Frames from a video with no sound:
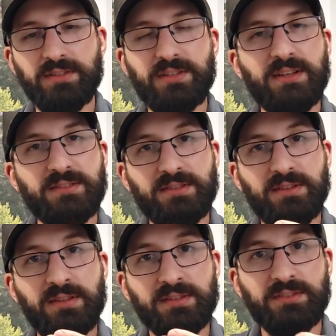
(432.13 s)

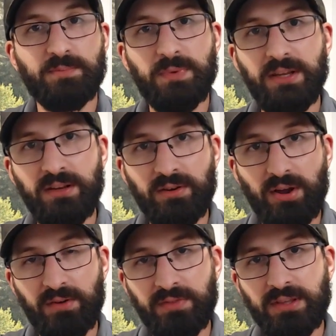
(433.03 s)
test the speed
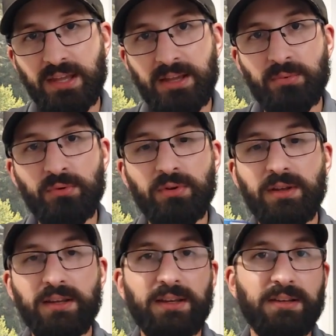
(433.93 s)
of the cable,
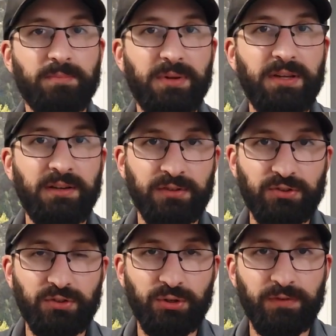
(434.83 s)
can ping a
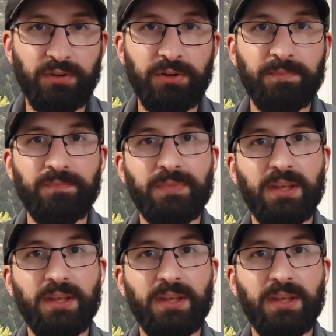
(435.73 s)
server,